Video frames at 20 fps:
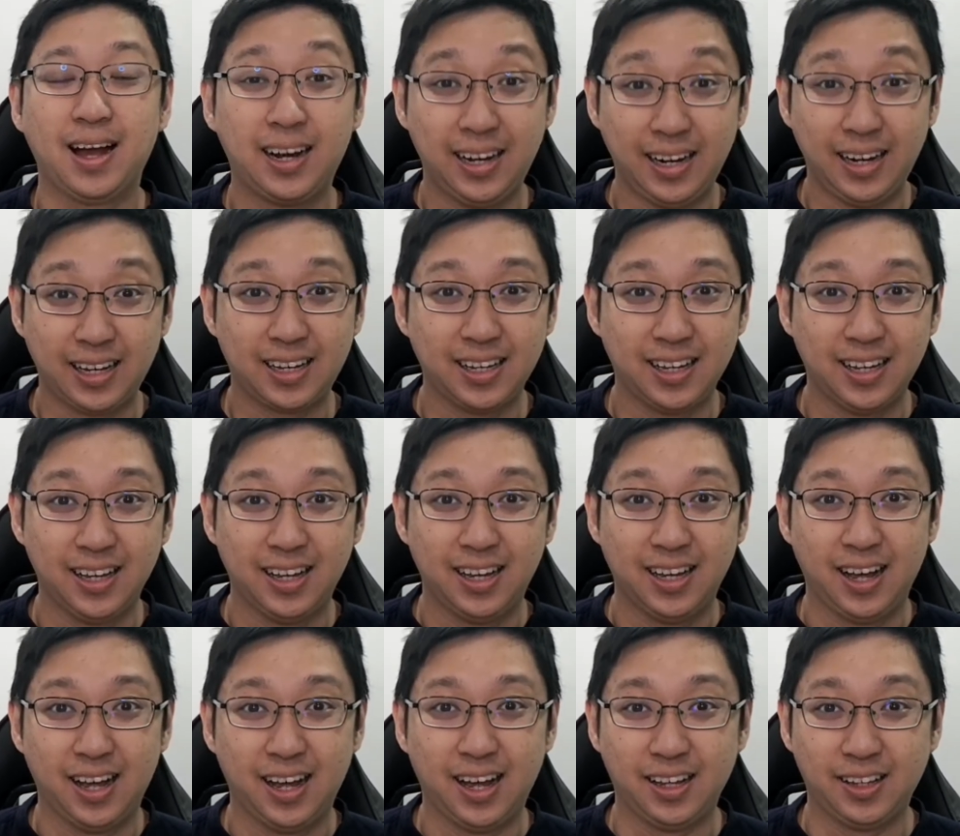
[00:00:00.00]
click
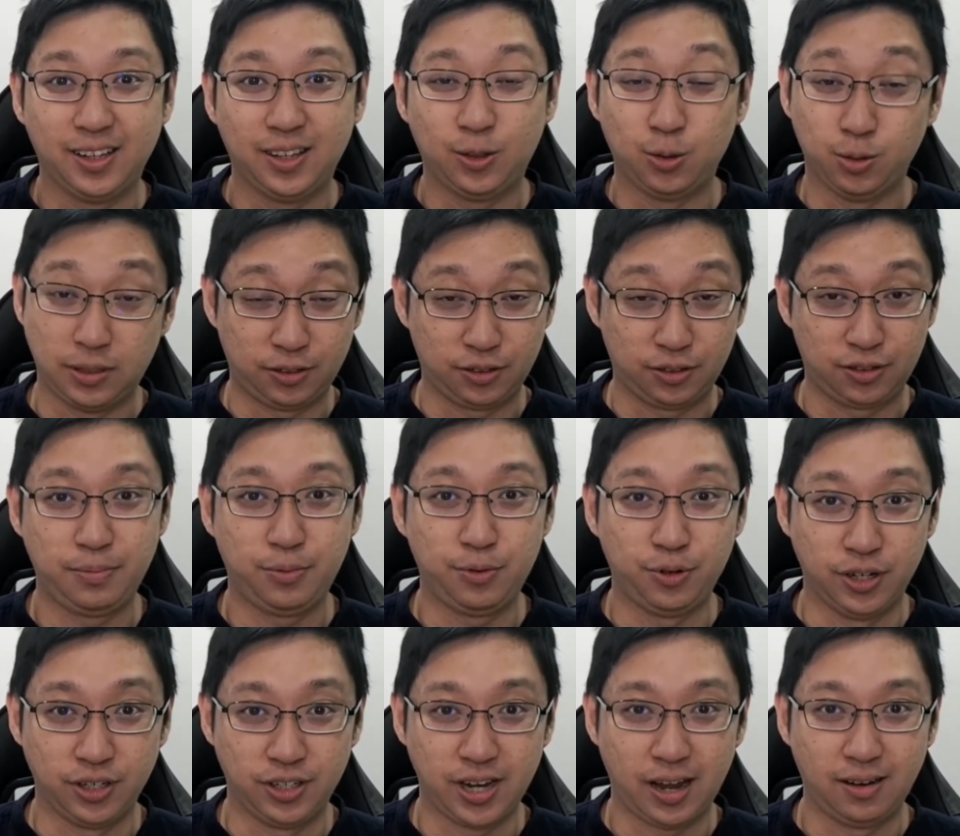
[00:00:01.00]
to
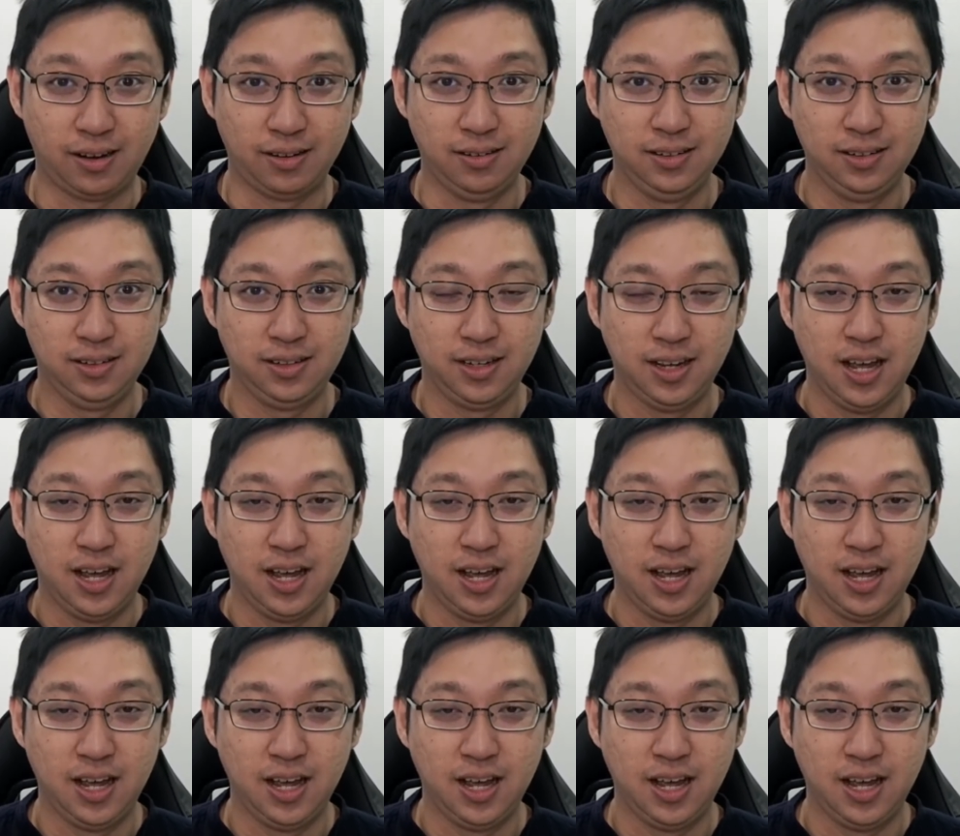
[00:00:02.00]
subscribe to the channel.